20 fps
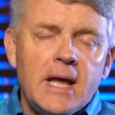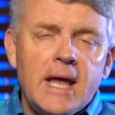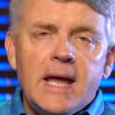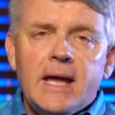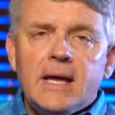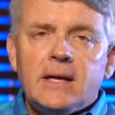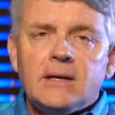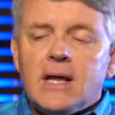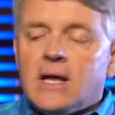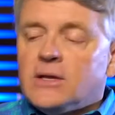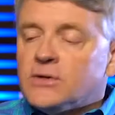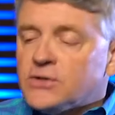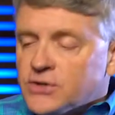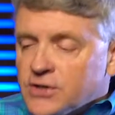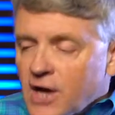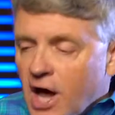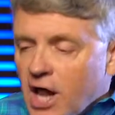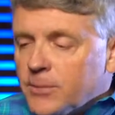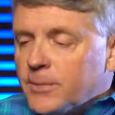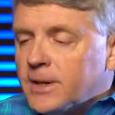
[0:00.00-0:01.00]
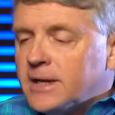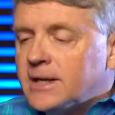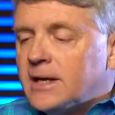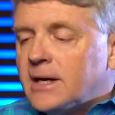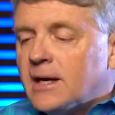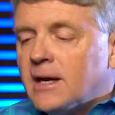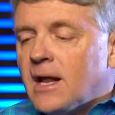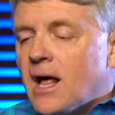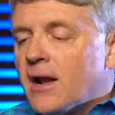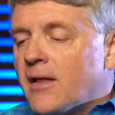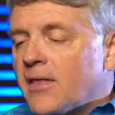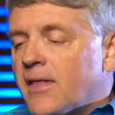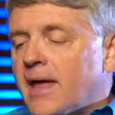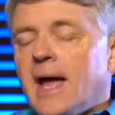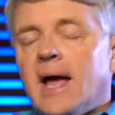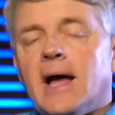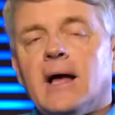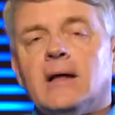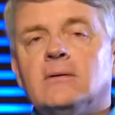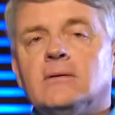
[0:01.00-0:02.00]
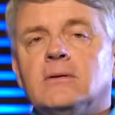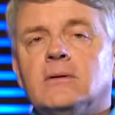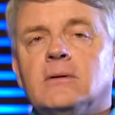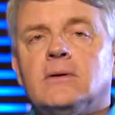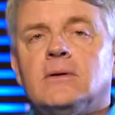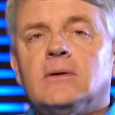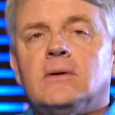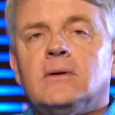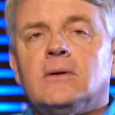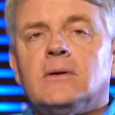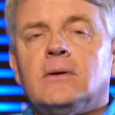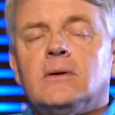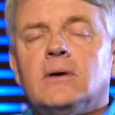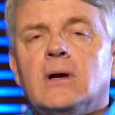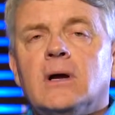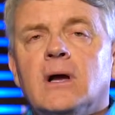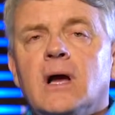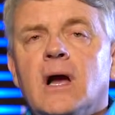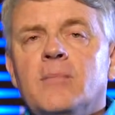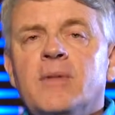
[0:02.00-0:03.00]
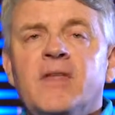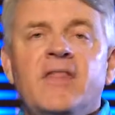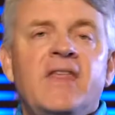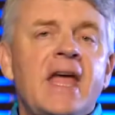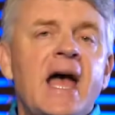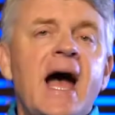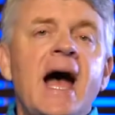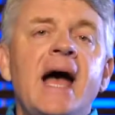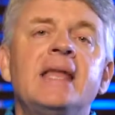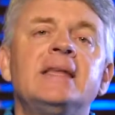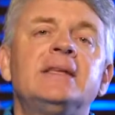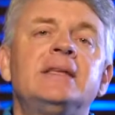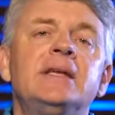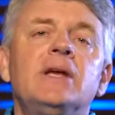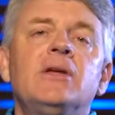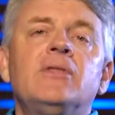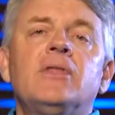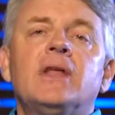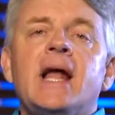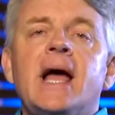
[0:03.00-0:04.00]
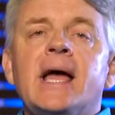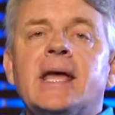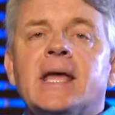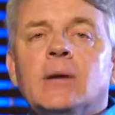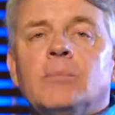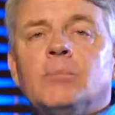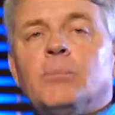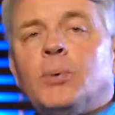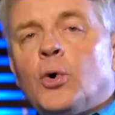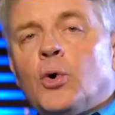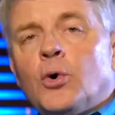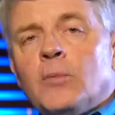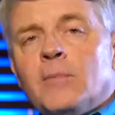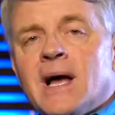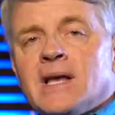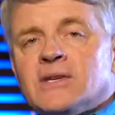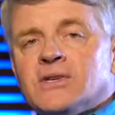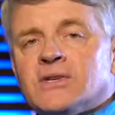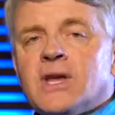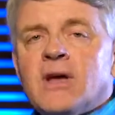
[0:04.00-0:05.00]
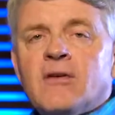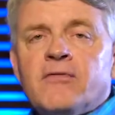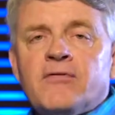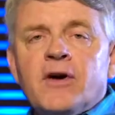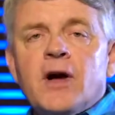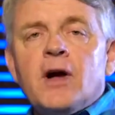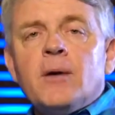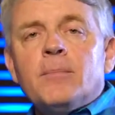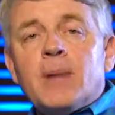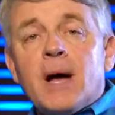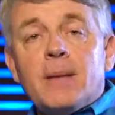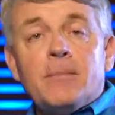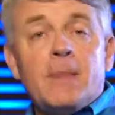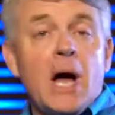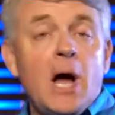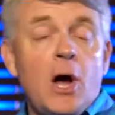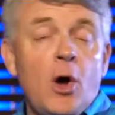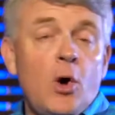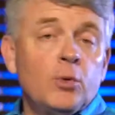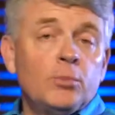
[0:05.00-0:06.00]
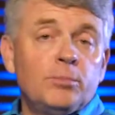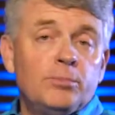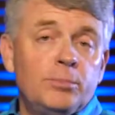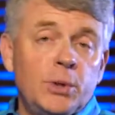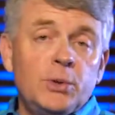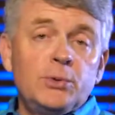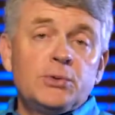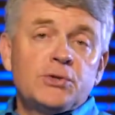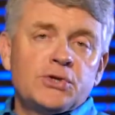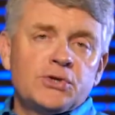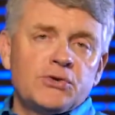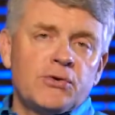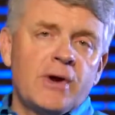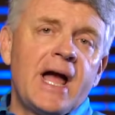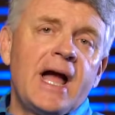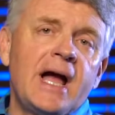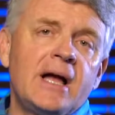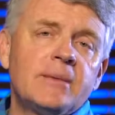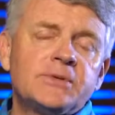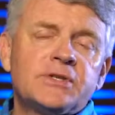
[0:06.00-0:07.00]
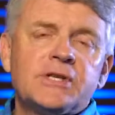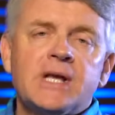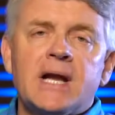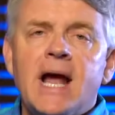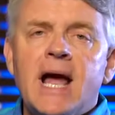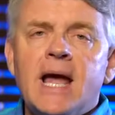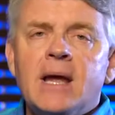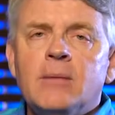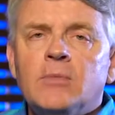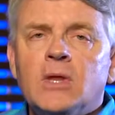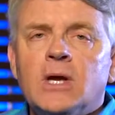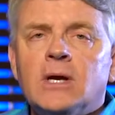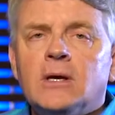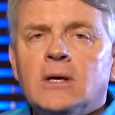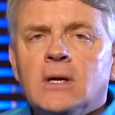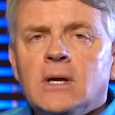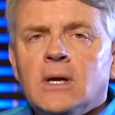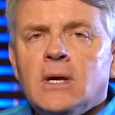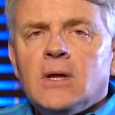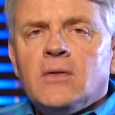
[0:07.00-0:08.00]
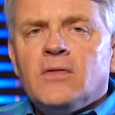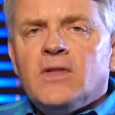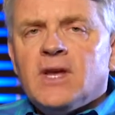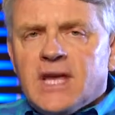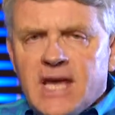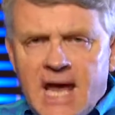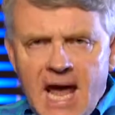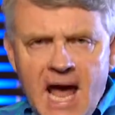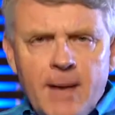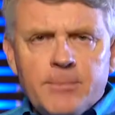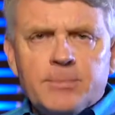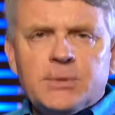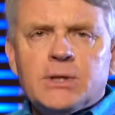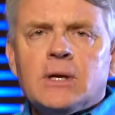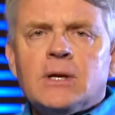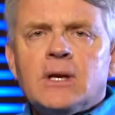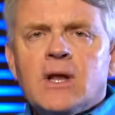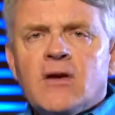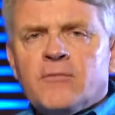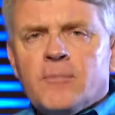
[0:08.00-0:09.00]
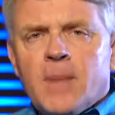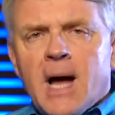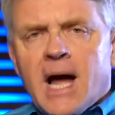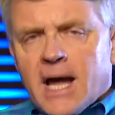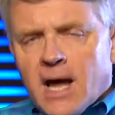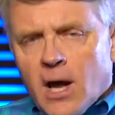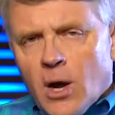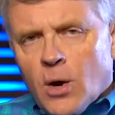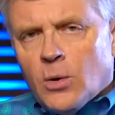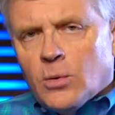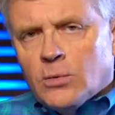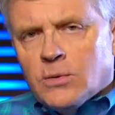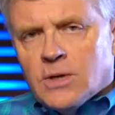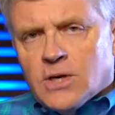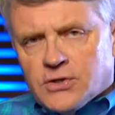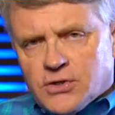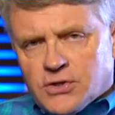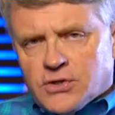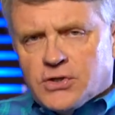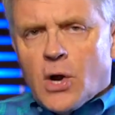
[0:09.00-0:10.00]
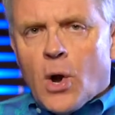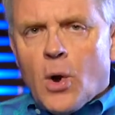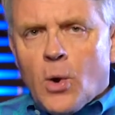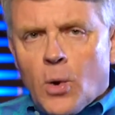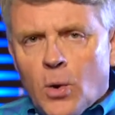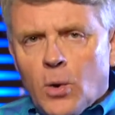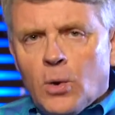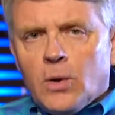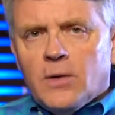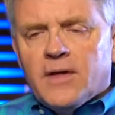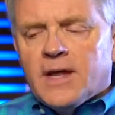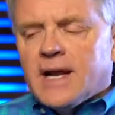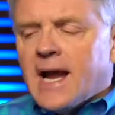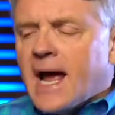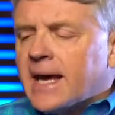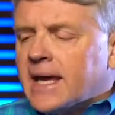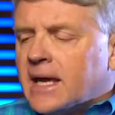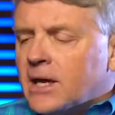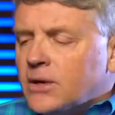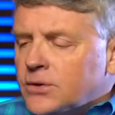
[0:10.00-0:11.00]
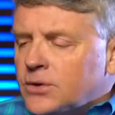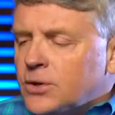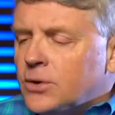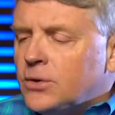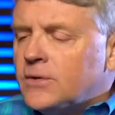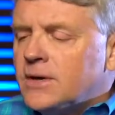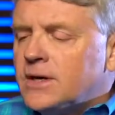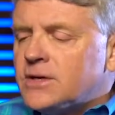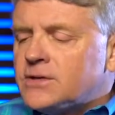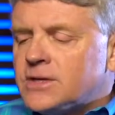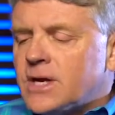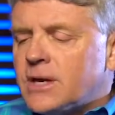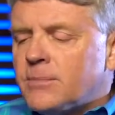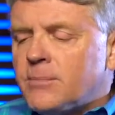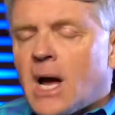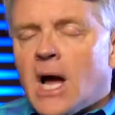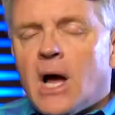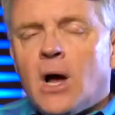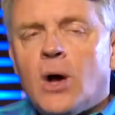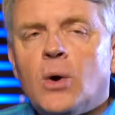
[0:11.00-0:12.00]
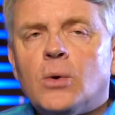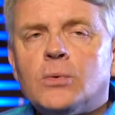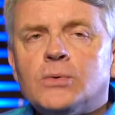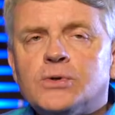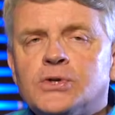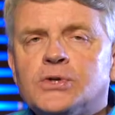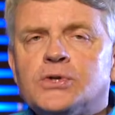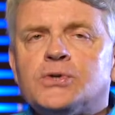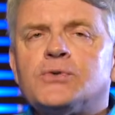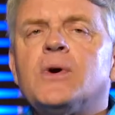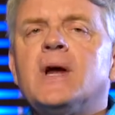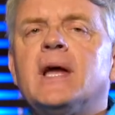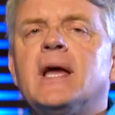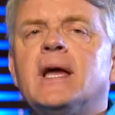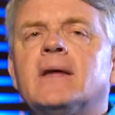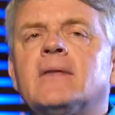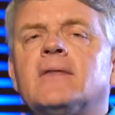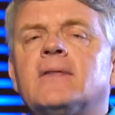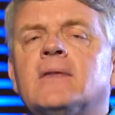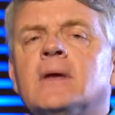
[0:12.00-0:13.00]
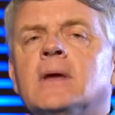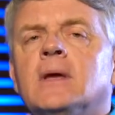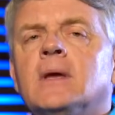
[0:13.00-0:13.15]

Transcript: And Solomon did a lot of that. I mean, the idea that I can pull myself up by my own bootstraps, that I am the captain of my own soul, that I can do this in my own strength.